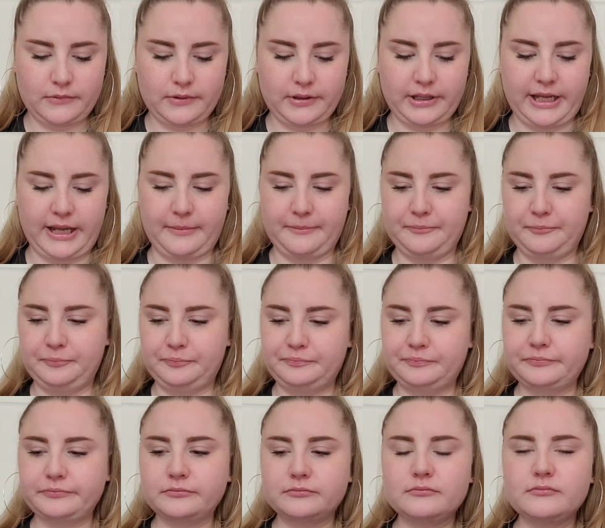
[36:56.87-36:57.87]
yeah,
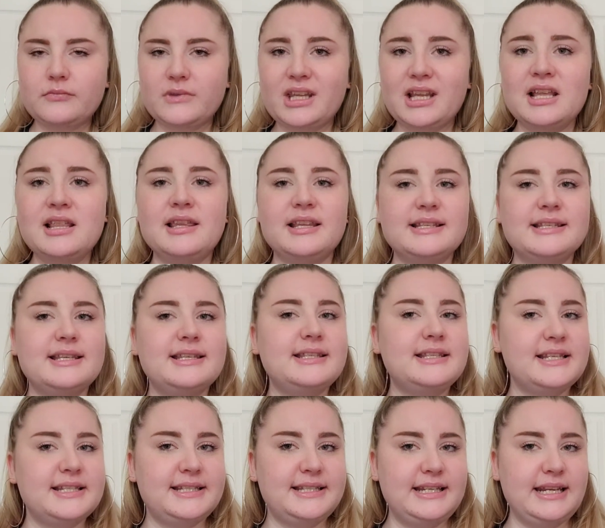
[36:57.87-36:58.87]
this is
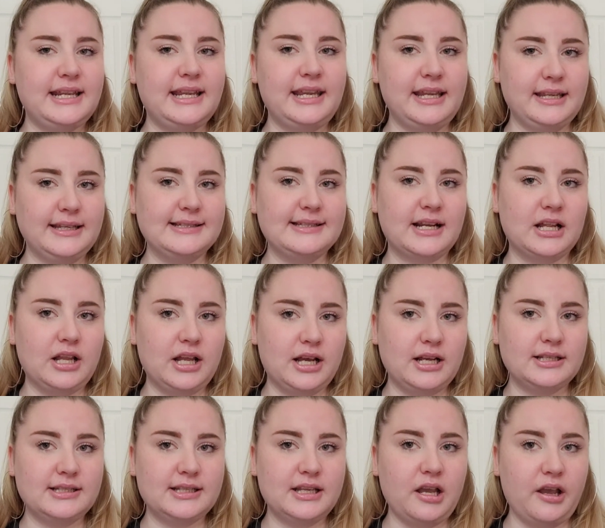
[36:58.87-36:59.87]
the stickiest
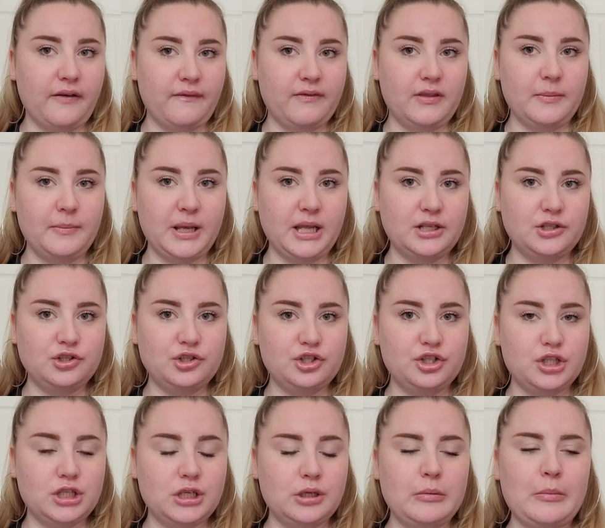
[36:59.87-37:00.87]
gloss of the
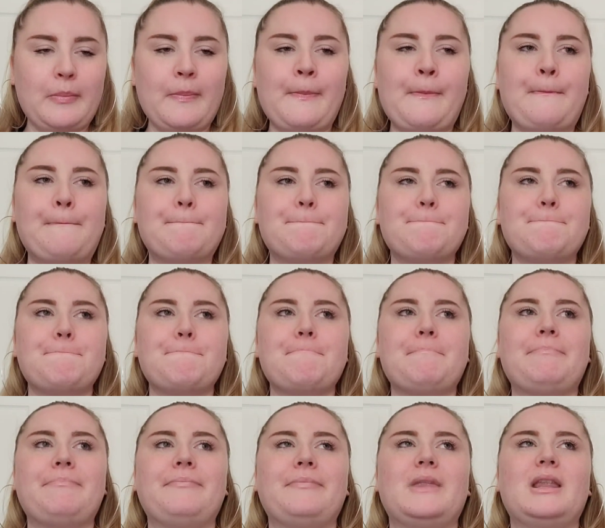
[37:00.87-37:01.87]
bunch.
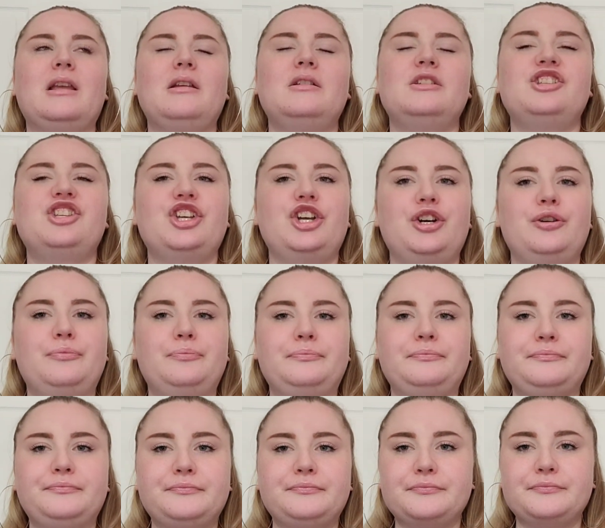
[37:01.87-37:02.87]
So
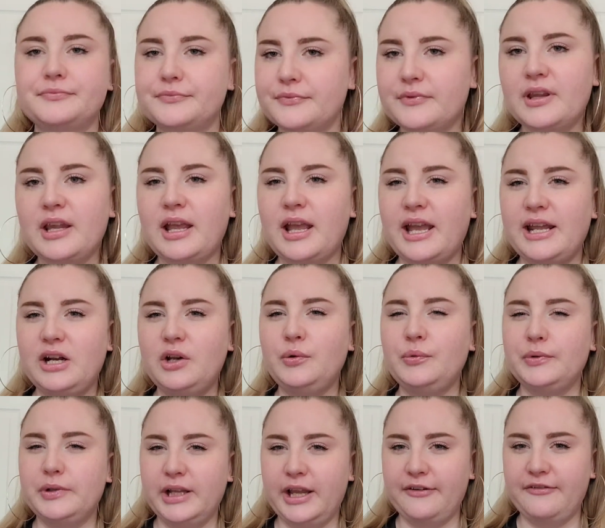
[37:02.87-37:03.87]
I
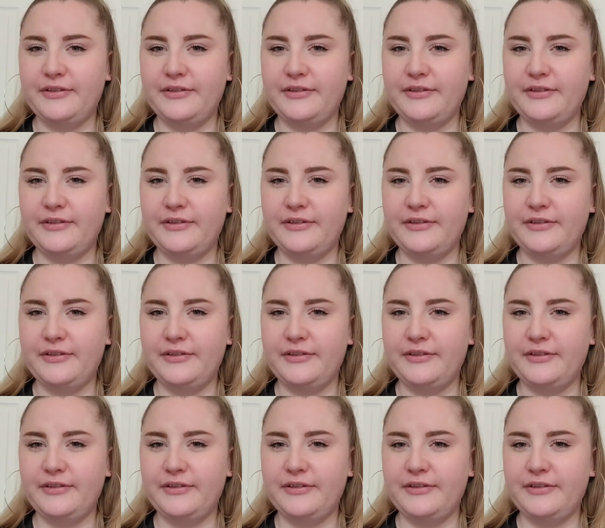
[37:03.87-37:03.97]
don't love